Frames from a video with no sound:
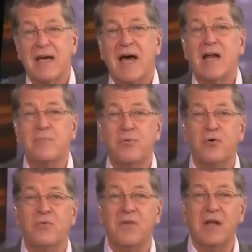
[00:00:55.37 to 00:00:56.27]
and
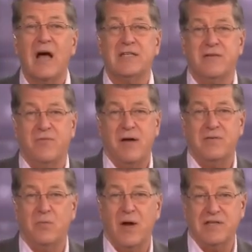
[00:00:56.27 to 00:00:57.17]
improve the lives of
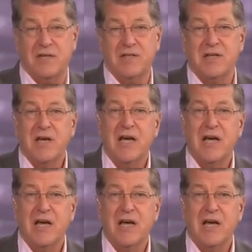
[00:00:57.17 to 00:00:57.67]
residents,